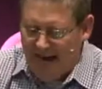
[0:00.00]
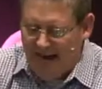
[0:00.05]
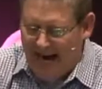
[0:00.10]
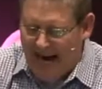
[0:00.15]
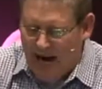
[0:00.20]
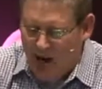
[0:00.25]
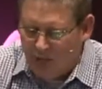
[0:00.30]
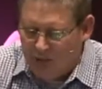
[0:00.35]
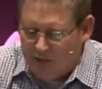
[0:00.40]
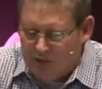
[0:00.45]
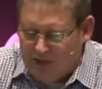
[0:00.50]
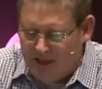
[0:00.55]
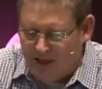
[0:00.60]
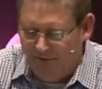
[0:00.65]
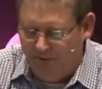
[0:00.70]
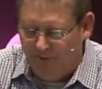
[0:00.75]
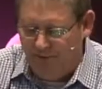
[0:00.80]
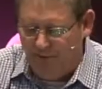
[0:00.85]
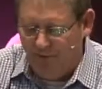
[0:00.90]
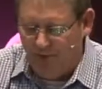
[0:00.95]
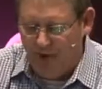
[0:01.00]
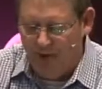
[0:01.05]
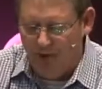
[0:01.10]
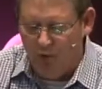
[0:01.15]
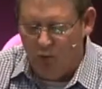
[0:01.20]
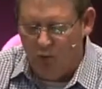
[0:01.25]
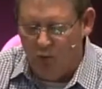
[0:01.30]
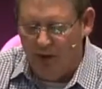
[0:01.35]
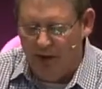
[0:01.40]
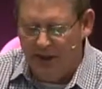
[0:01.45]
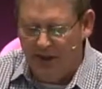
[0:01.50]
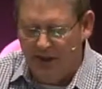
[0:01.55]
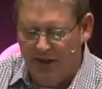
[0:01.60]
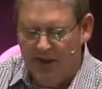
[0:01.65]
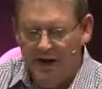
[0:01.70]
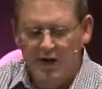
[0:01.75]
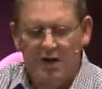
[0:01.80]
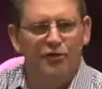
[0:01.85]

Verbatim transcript: how different would